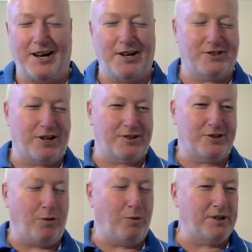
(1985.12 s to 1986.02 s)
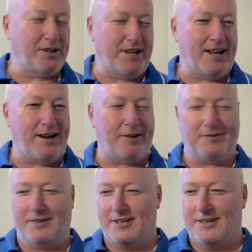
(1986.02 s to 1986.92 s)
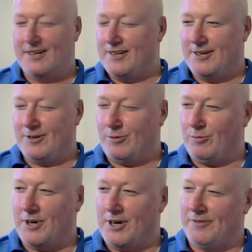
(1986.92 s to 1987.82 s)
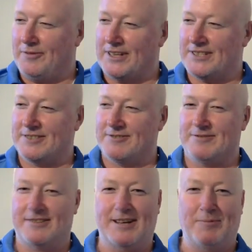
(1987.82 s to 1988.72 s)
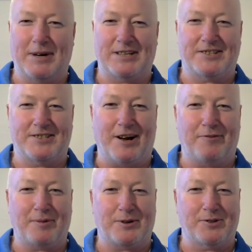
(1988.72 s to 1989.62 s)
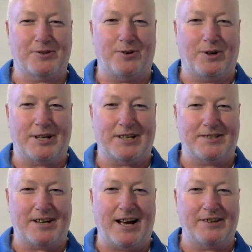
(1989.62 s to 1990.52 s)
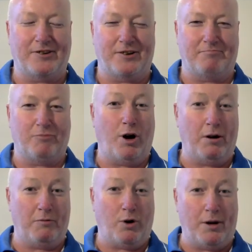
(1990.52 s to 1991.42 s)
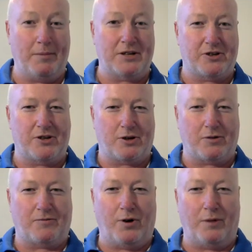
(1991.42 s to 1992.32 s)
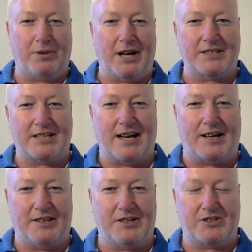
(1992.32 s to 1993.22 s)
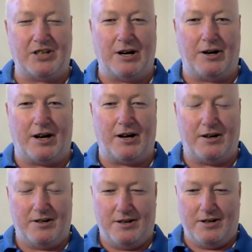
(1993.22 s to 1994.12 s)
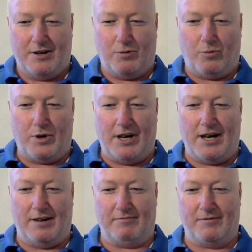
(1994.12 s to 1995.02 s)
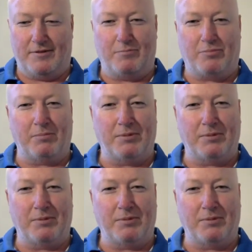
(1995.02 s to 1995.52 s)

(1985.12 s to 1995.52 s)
you go. So I wondered how. Wow, that makes it tough, because like it's hard to. I imagine you could find players out in this area where you're